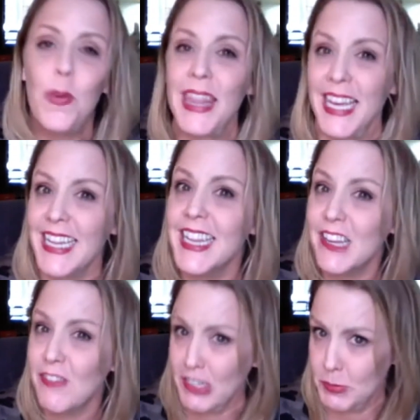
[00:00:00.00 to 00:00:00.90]

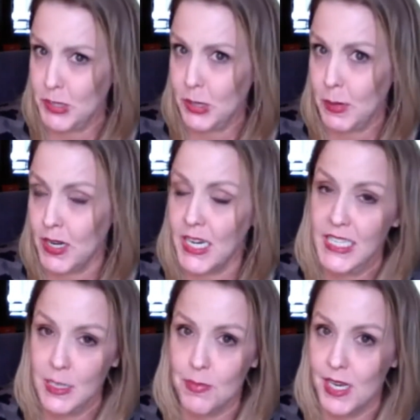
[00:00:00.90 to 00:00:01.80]
within the Facebook
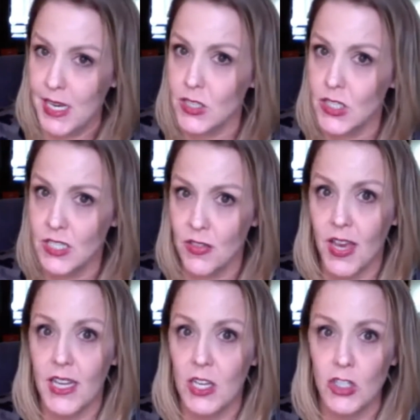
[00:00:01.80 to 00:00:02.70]
community, something else
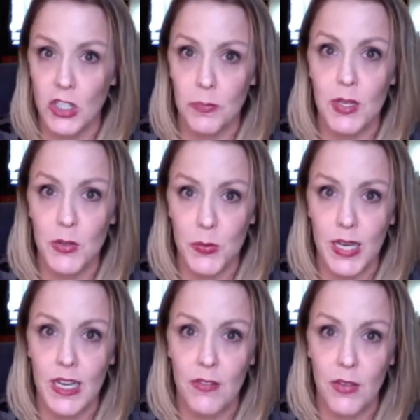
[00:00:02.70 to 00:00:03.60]
that you should be
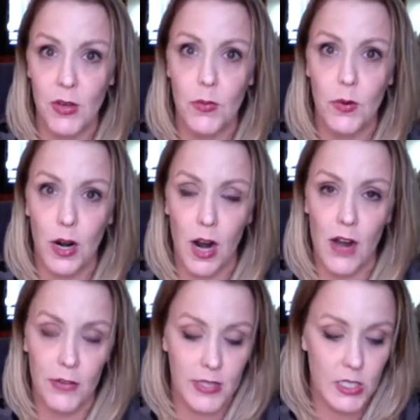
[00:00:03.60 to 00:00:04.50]
doing if you are
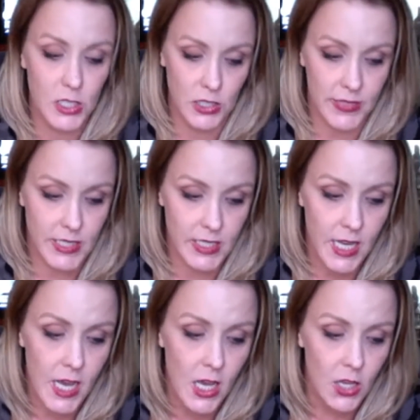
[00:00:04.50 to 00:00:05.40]
offering this
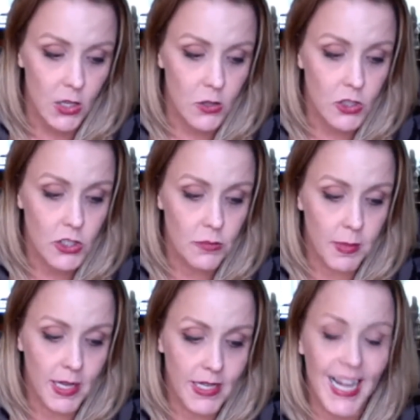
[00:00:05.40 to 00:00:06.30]
service, you
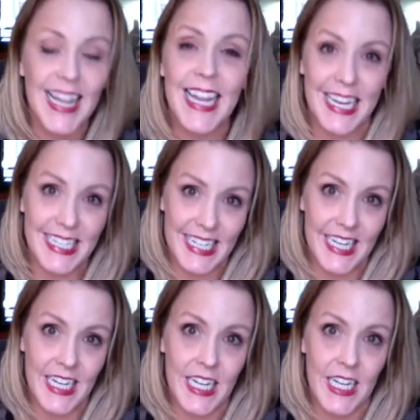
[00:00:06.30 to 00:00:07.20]
should be
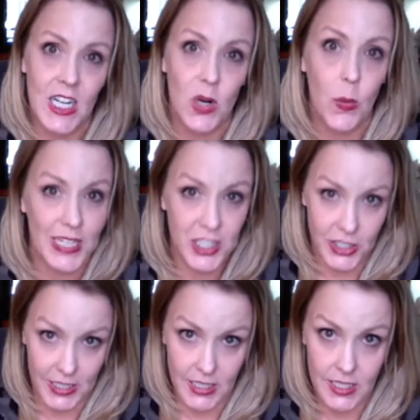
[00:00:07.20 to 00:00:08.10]
collecting
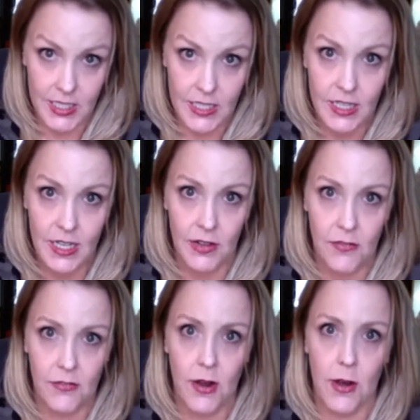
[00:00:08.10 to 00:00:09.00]
questions
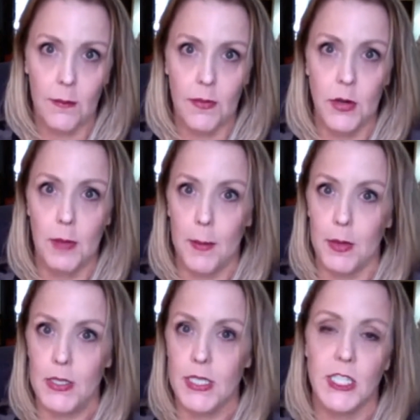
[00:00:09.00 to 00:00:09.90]
from your
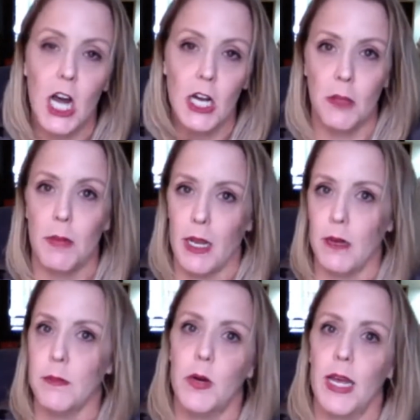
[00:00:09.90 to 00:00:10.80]
members,
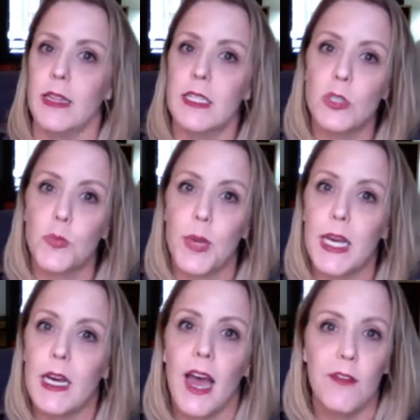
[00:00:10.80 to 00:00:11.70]
documenting them. Okay, this
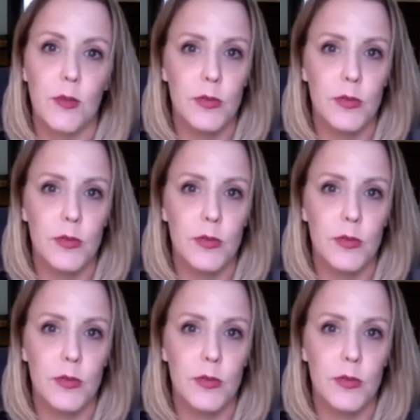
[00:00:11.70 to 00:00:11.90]
week,